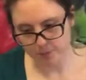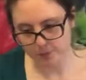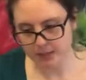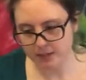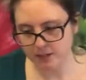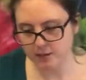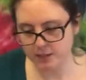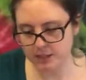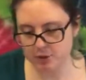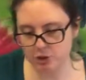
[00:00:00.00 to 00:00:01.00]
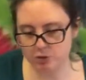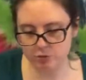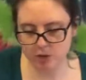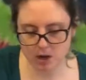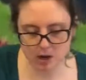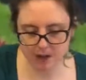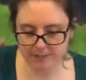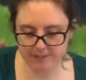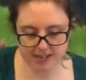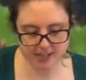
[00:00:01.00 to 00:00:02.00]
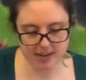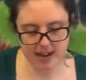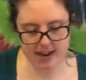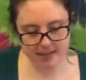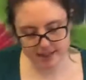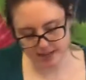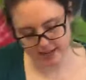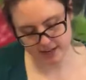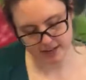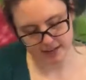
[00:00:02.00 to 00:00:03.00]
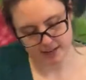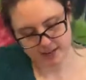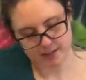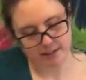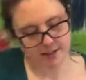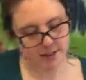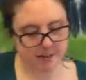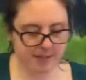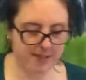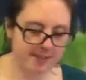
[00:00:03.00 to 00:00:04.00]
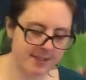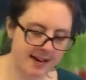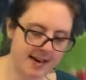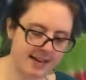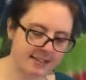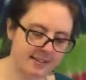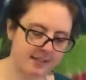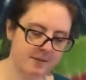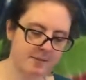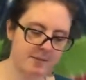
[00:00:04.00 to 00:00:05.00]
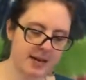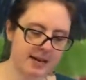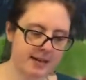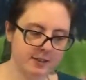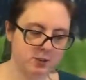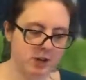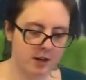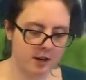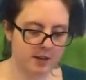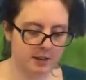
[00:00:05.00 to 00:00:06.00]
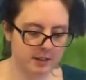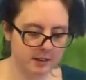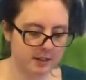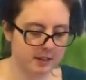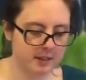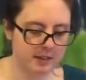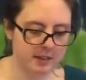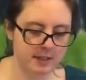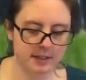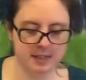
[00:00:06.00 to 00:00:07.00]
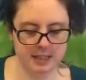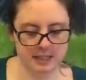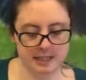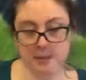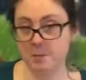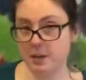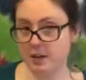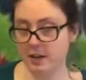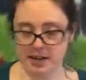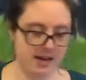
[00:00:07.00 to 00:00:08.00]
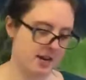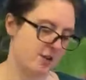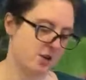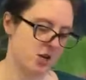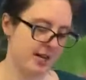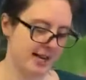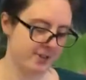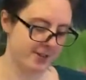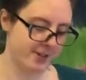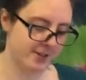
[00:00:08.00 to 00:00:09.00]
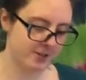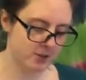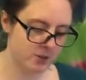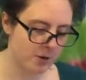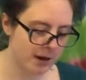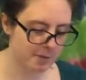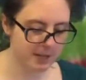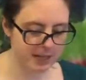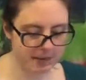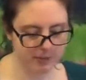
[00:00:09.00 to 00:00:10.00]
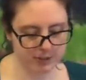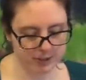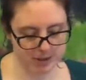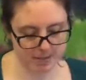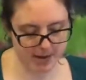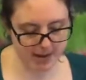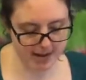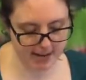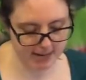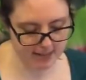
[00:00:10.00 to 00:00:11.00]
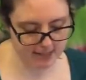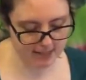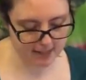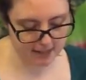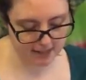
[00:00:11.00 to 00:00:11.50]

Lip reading: we are going to draw on a face. I think that my hedgehog is going to be a girl hedgehog. So I'm going to give her some eyes.